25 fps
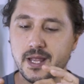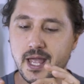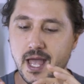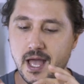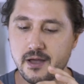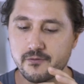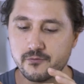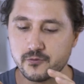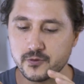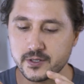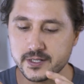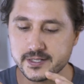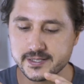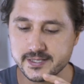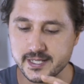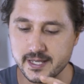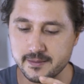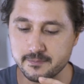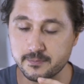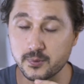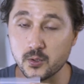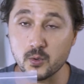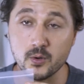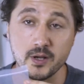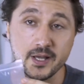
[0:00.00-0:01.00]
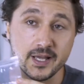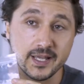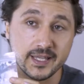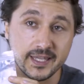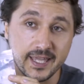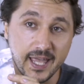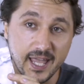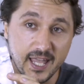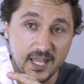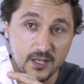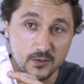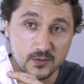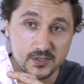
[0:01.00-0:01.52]
have, for example,
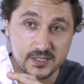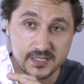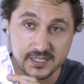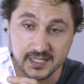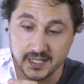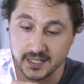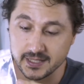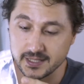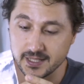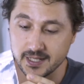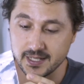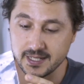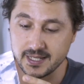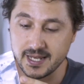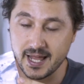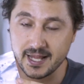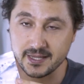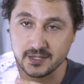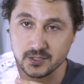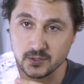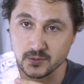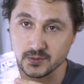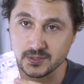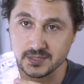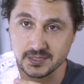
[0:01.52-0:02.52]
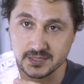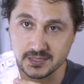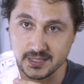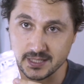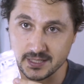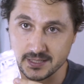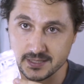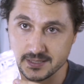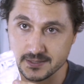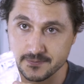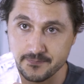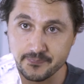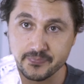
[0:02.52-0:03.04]
kale seed, lettuce
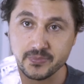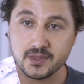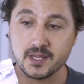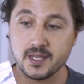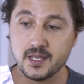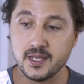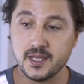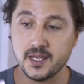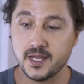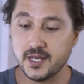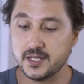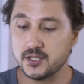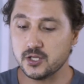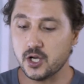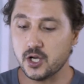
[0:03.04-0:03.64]
seeds. In